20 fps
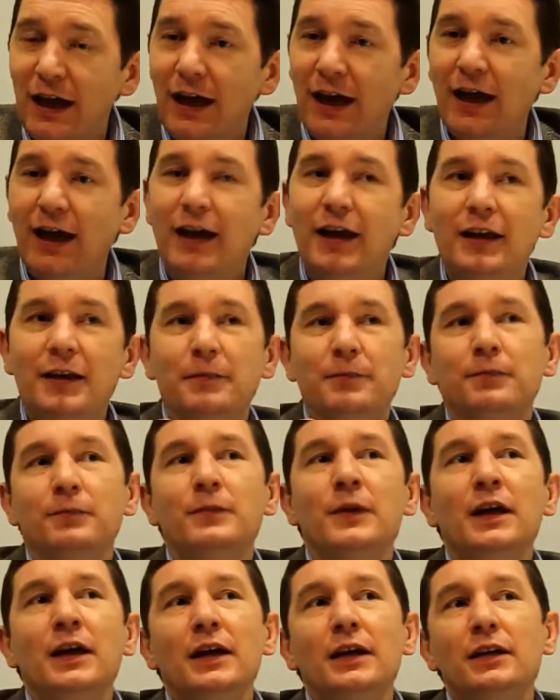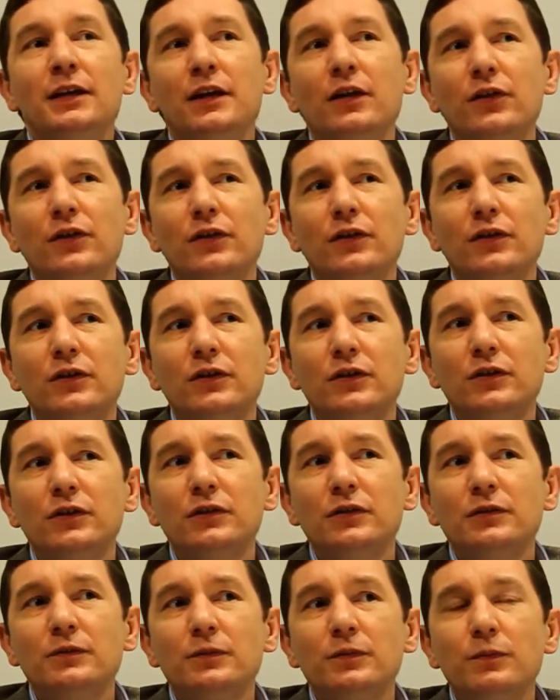The
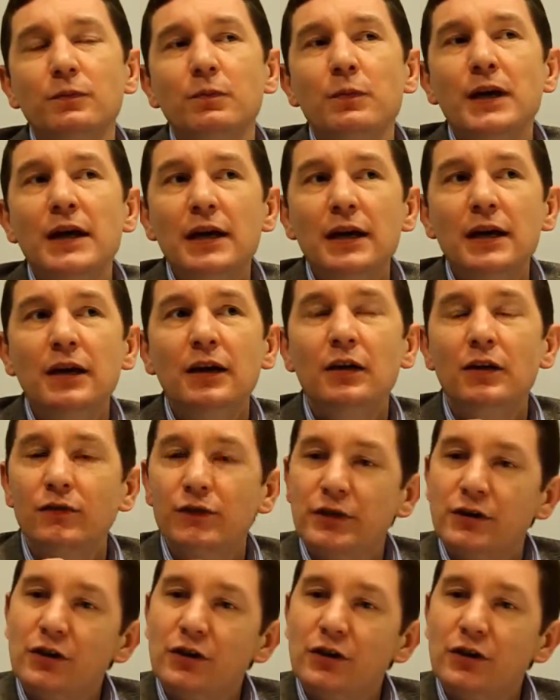other meaning of